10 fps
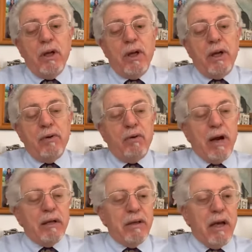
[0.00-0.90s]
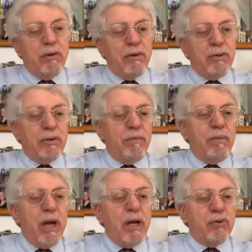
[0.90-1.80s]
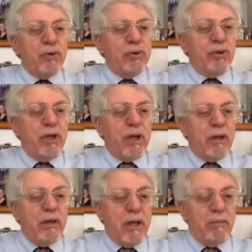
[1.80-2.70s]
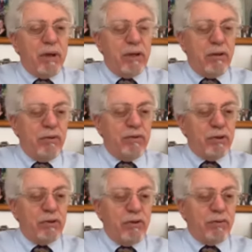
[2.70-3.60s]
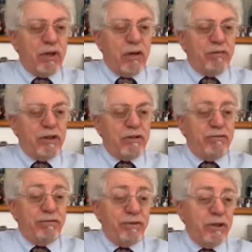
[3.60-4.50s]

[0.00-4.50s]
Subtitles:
And right now there is a major dig done by the University of Tel Aviv